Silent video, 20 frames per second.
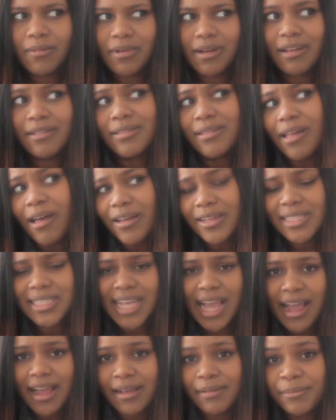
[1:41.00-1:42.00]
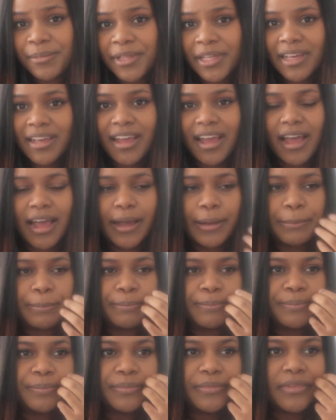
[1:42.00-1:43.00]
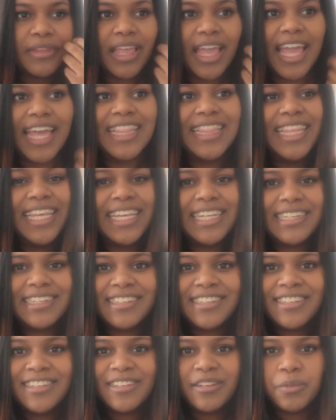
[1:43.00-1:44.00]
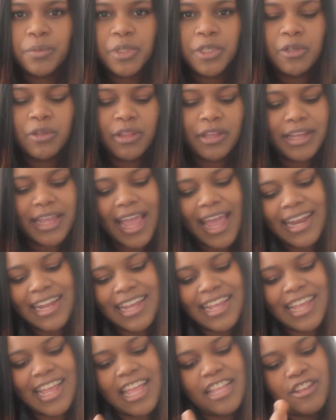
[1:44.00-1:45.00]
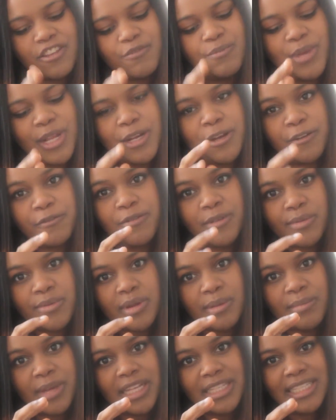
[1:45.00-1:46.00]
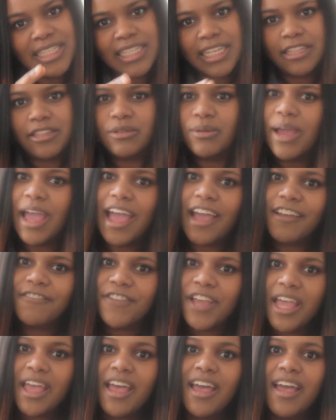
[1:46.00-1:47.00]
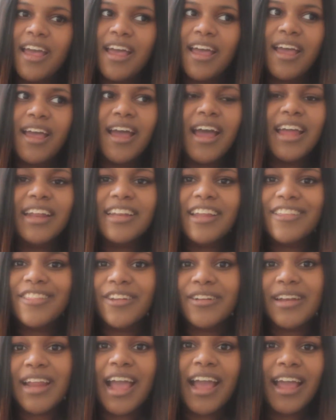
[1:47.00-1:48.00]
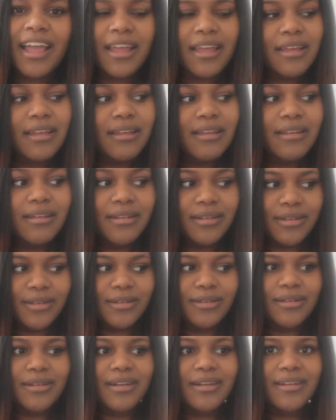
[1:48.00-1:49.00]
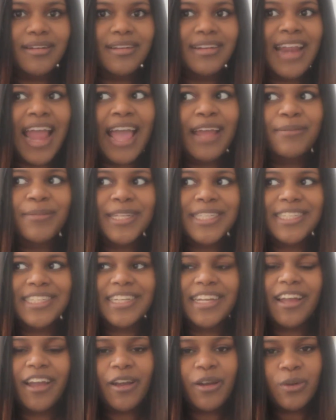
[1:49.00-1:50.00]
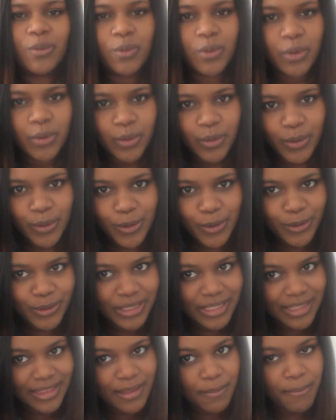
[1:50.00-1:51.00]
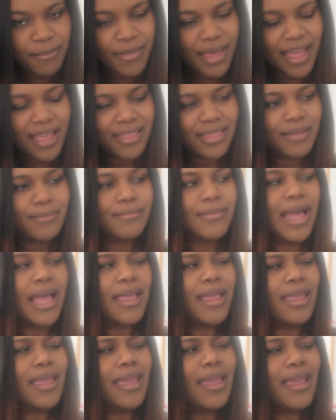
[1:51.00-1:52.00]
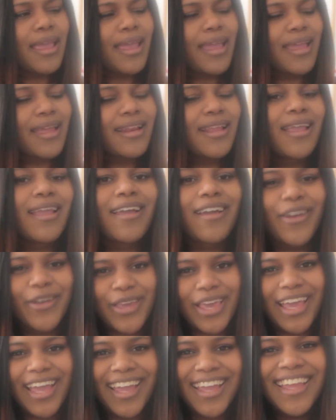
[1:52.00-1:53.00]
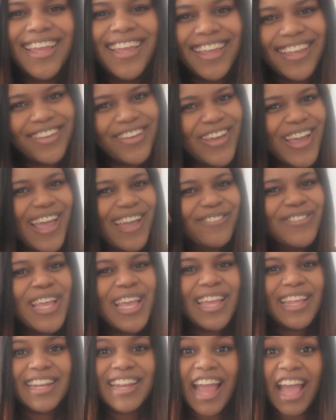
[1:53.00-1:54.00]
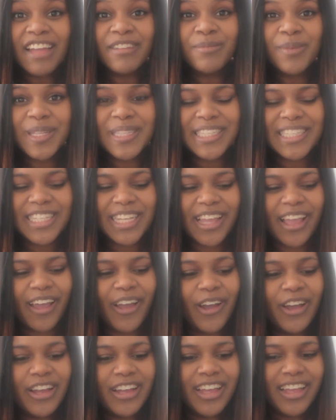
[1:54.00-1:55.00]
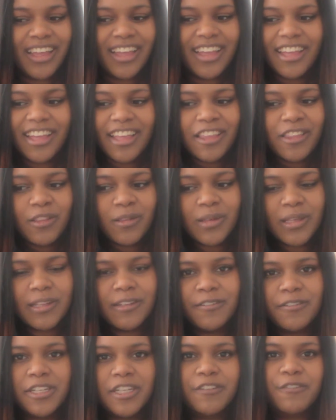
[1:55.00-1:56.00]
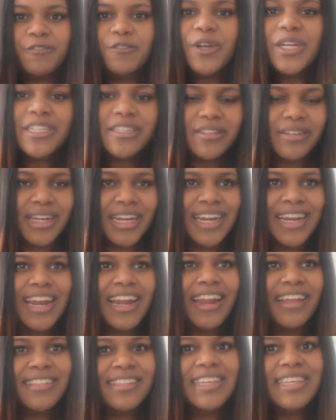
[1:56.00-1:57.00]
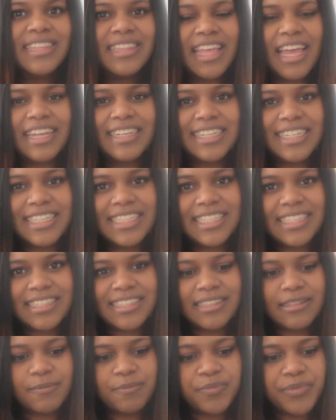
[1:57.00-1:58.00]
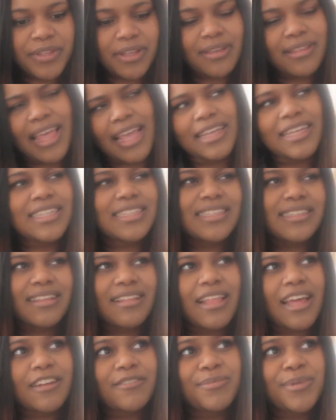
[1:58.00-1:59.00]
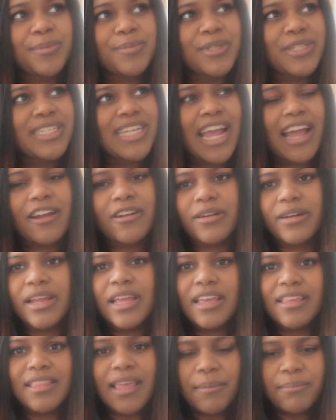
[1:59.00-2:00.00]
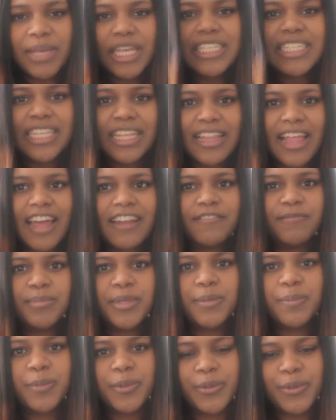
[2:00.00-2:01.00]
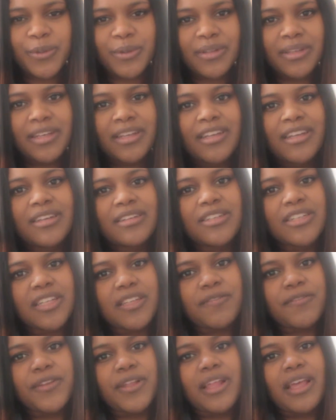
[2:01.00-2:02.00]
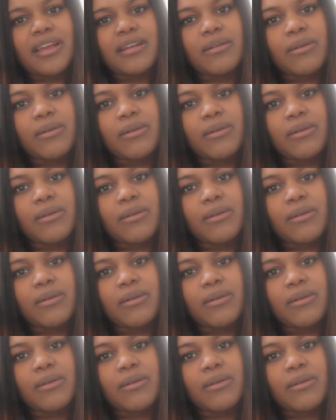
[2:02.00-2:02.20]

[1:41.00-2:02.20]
a long time. And then when you look at it and you've been here for 3 months and you have another nine months to go. Woohoo! Did the math in my head. Okay, you have 9 months to go. You can feel frustrated, and I think that gets a lot of people down, or that makes a lot of people just feel like,